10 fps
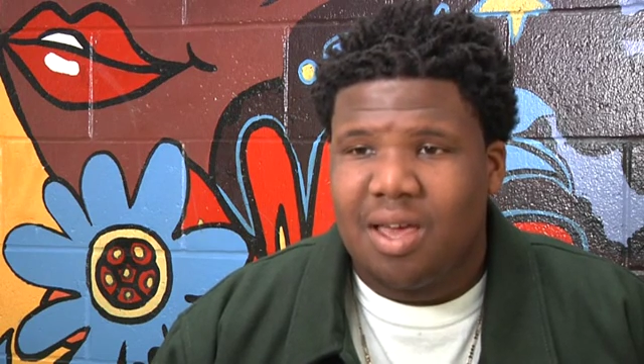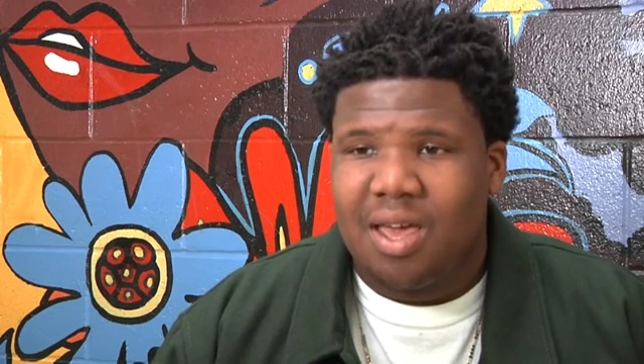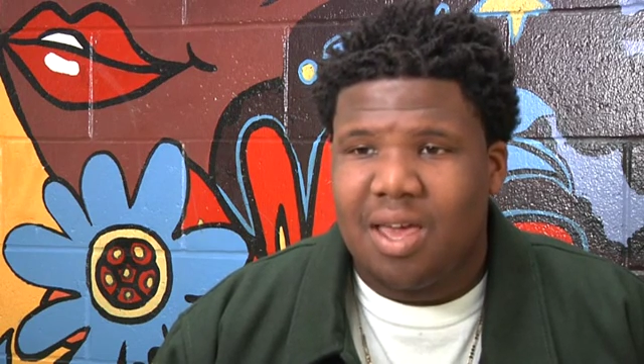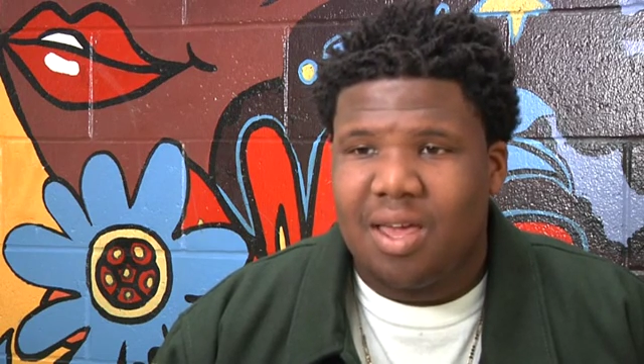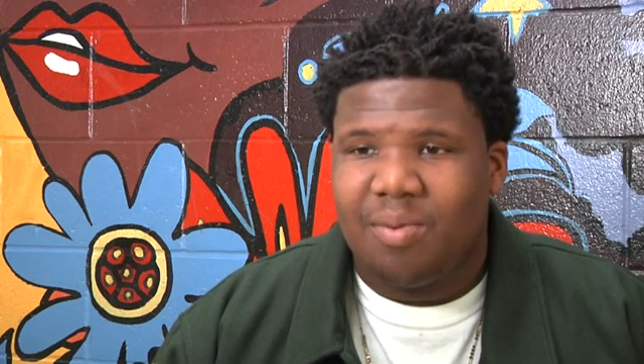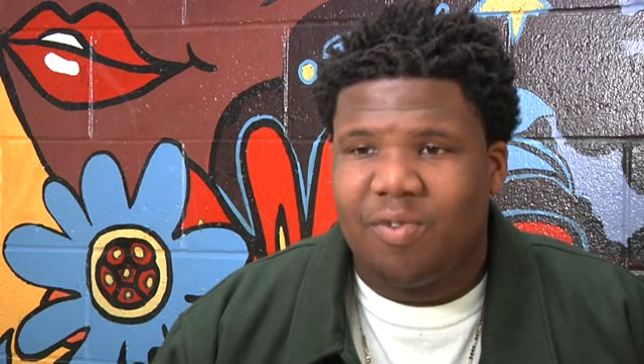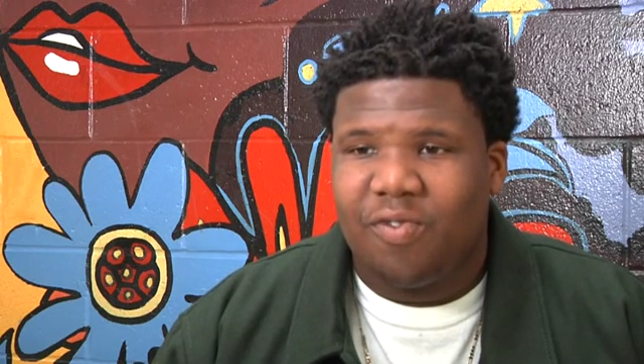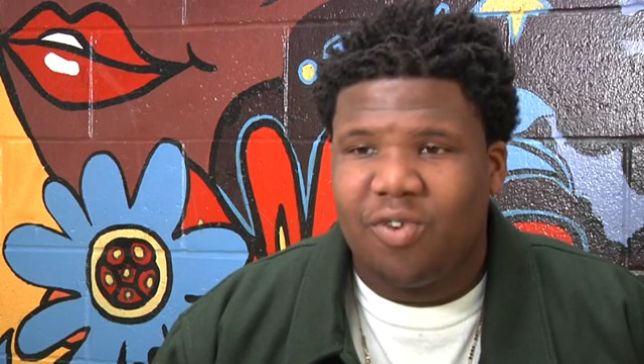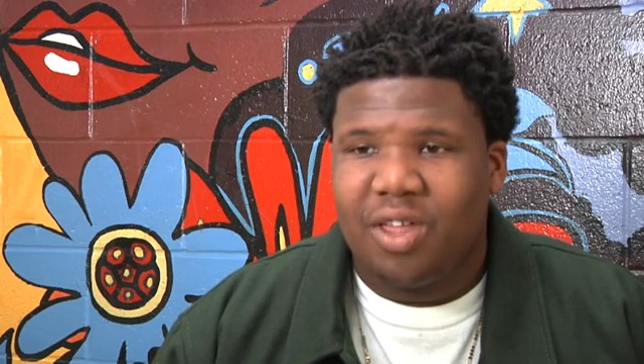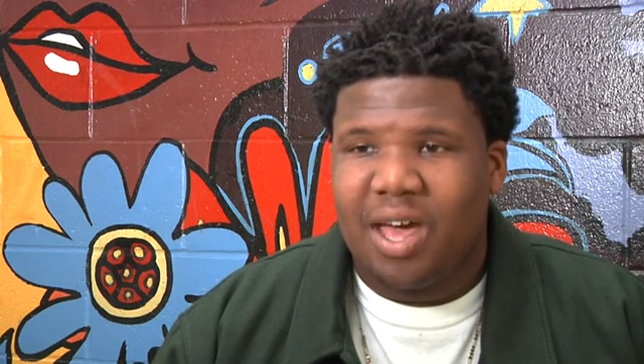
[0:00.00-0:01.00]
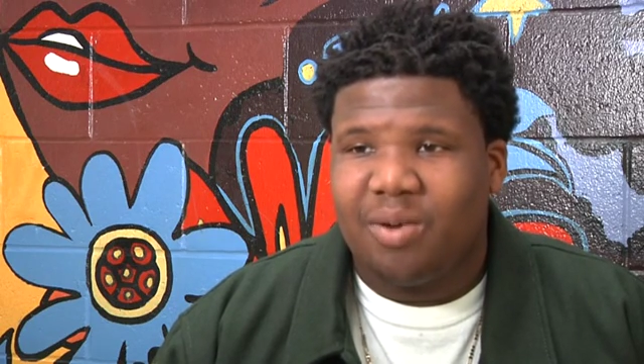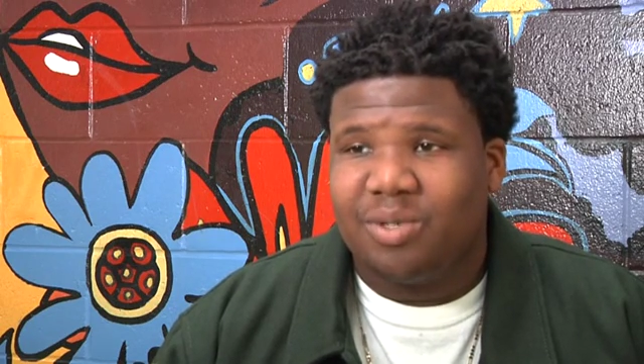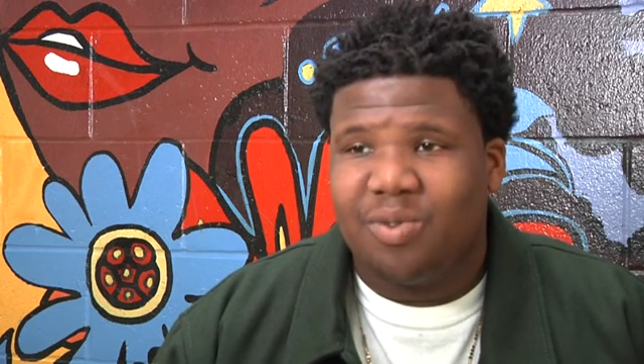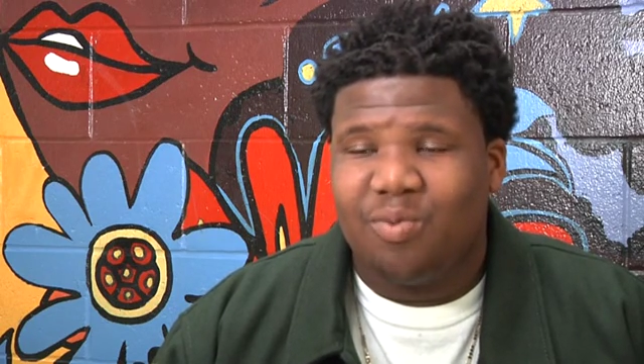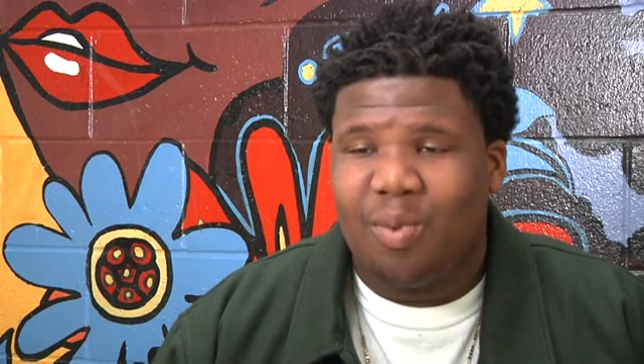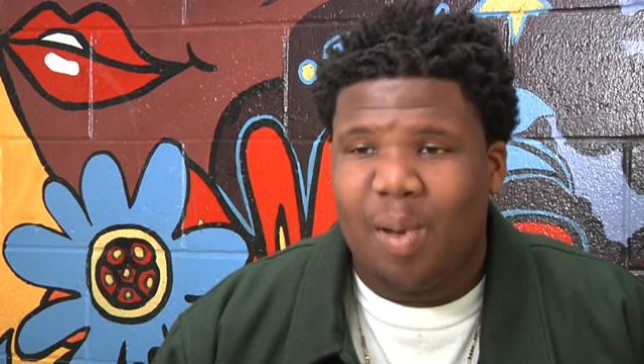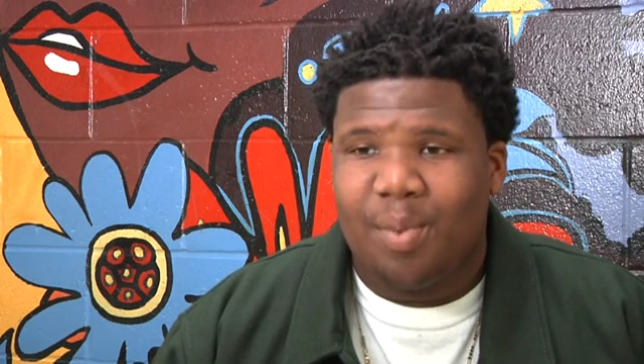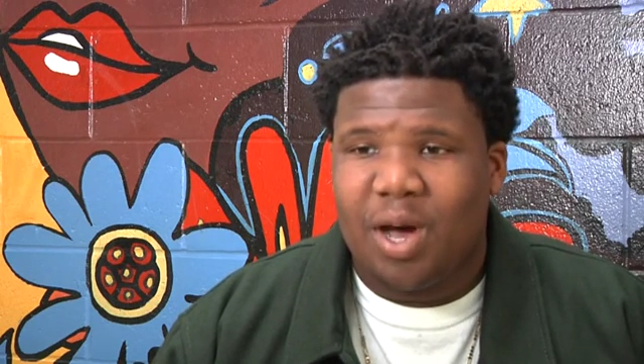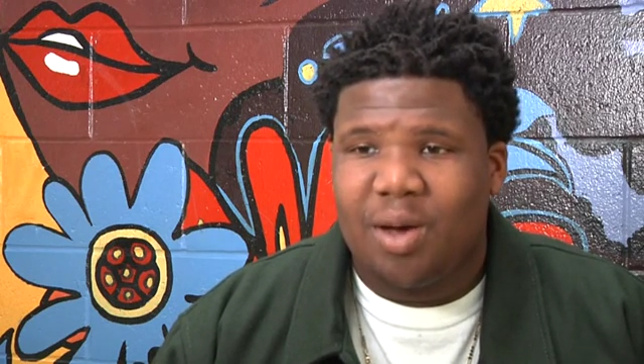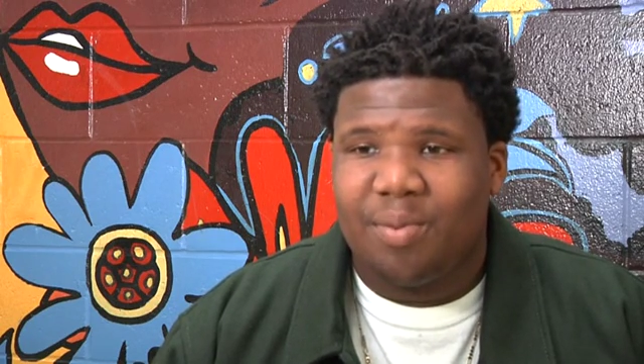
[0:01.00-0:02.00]
And before that, I was living with my
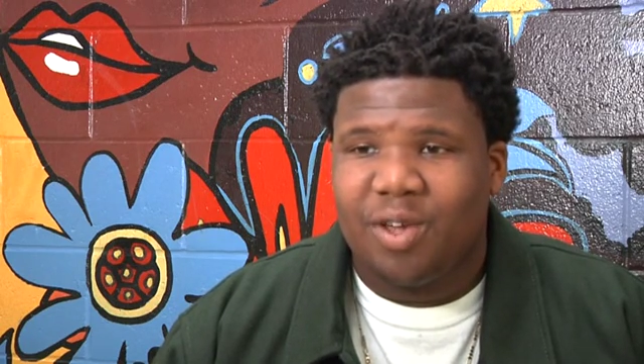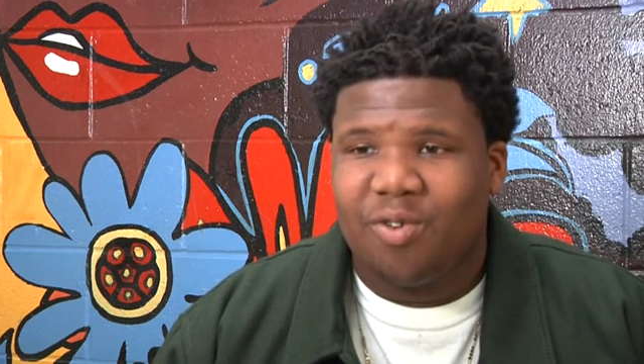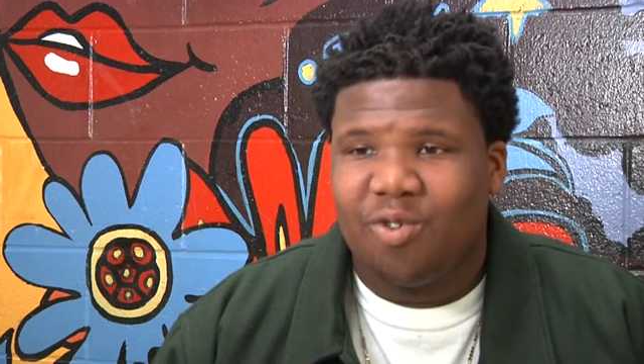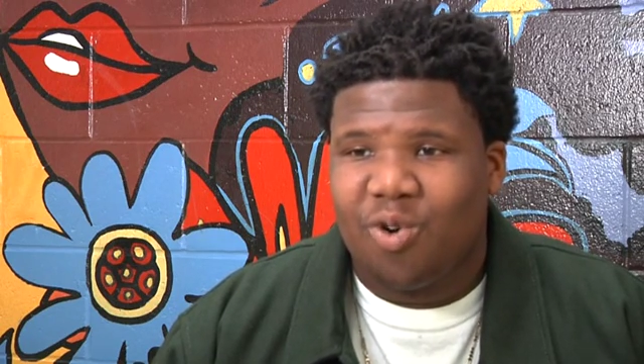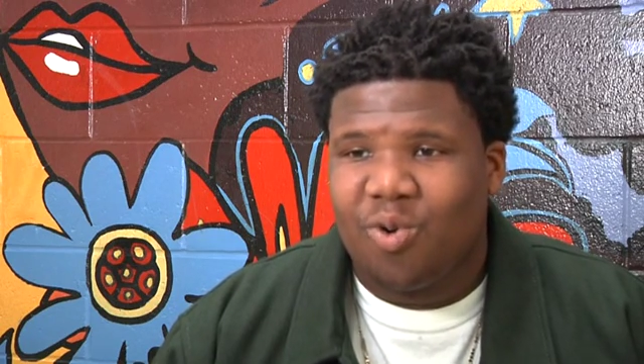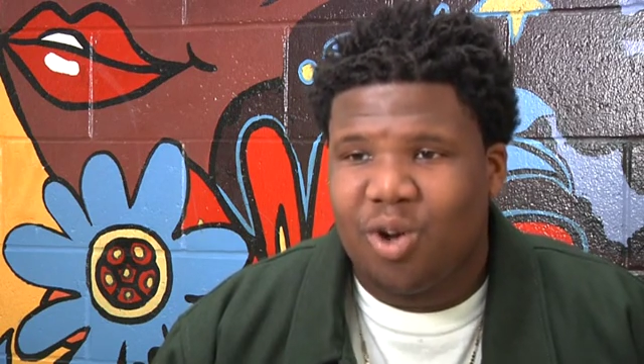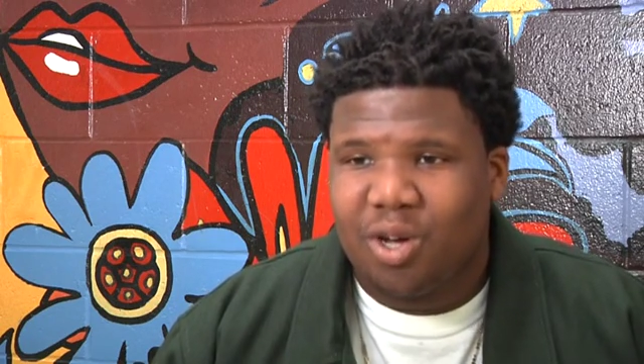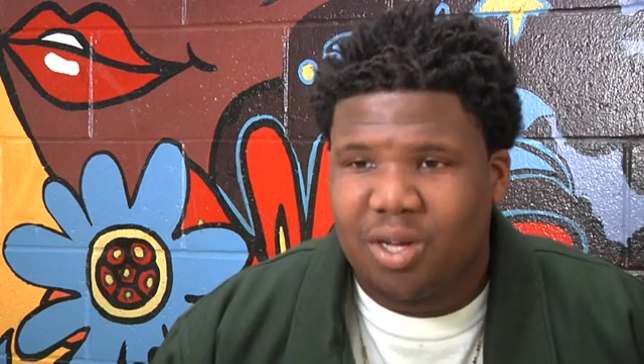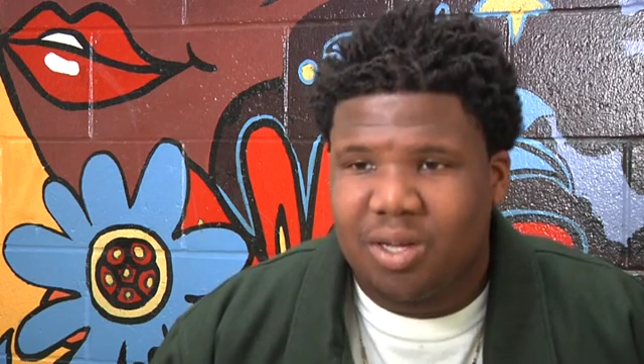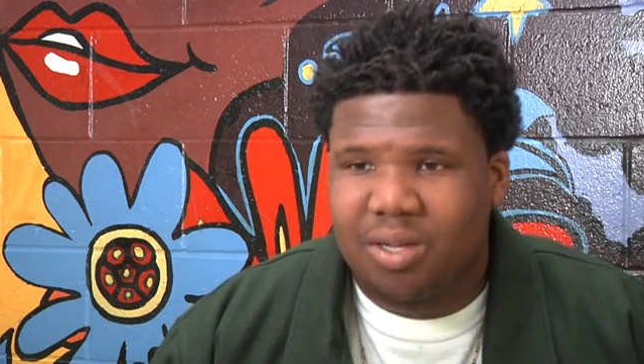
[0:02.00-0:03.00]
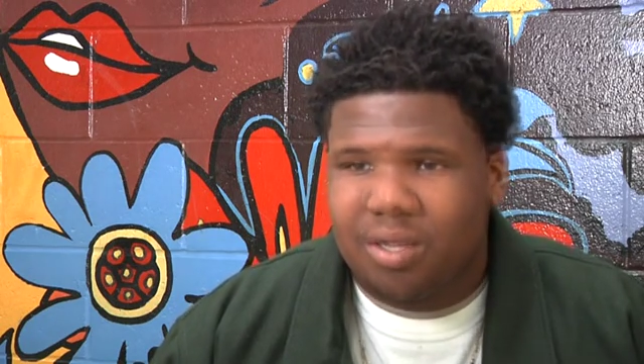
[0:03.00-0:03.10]
mom here in Norwalk.